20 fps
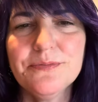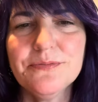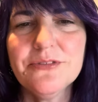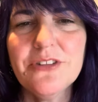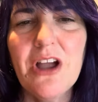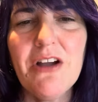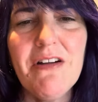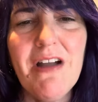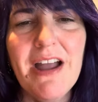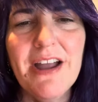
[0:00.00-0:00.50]

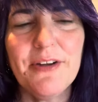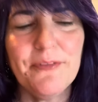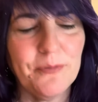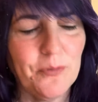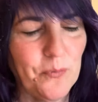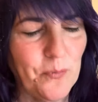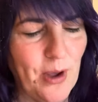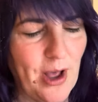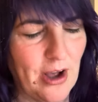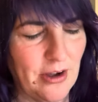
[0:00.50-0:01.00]
right,
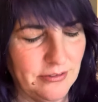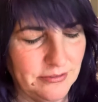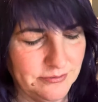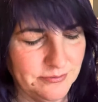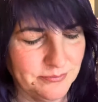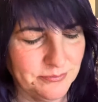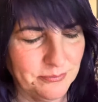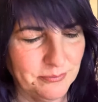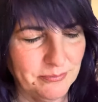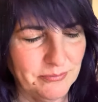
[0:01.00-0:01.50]
well,
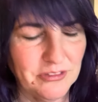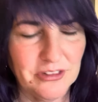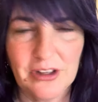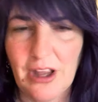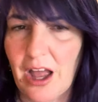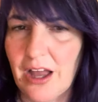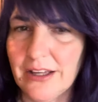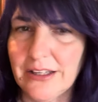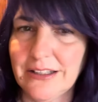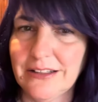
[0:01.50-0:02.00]

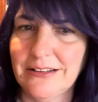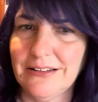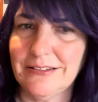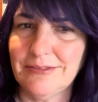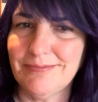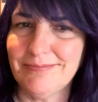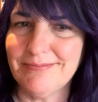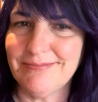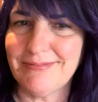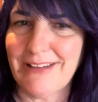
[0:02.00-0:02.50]

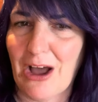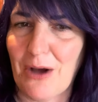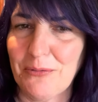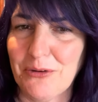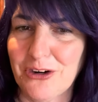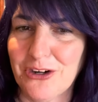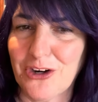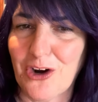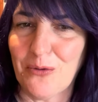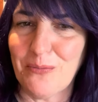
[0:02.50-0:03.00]
now I'm
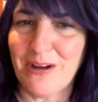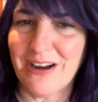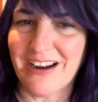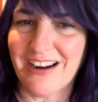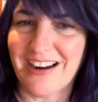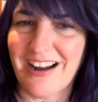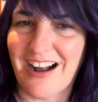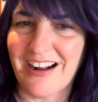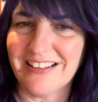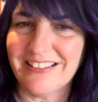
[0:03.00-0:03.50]
gonna go make a
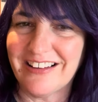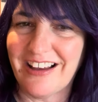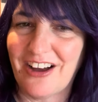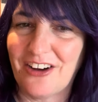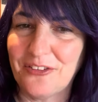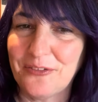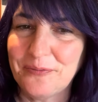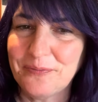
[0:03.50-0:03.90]
cocktail.